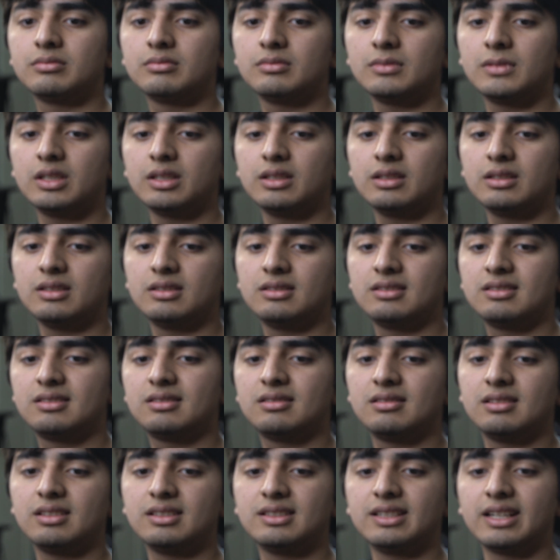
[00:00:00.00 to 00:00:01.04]

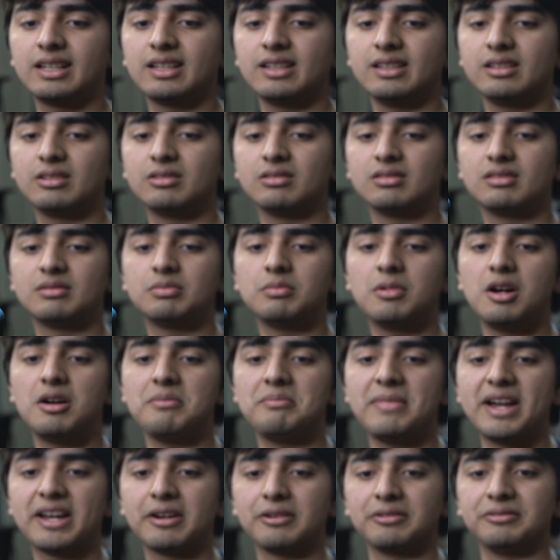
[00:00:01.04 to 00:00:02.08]
It's like a little small
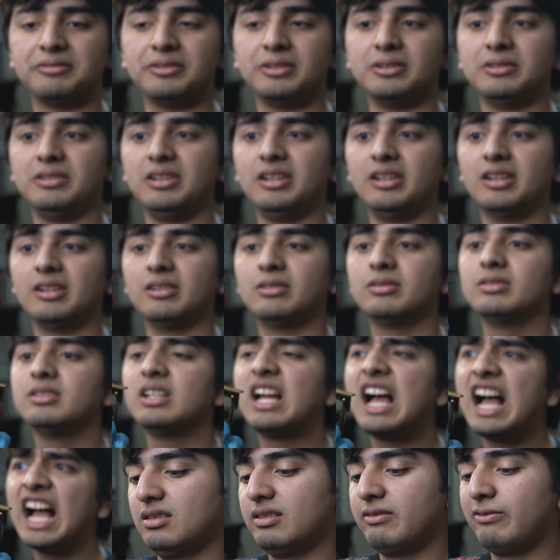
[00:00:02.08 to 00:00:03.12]
microphone, you know.
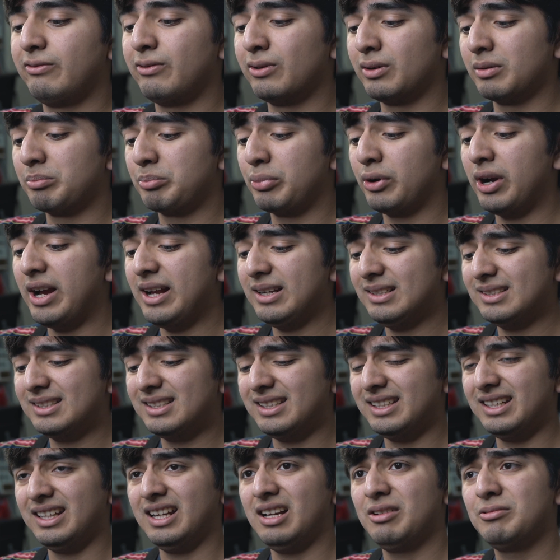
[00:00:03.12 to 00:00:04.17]
For
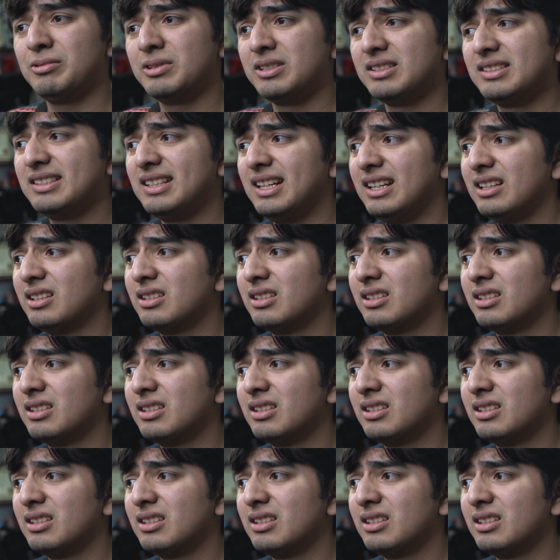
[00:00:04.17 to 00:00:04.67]
pricing, I want to say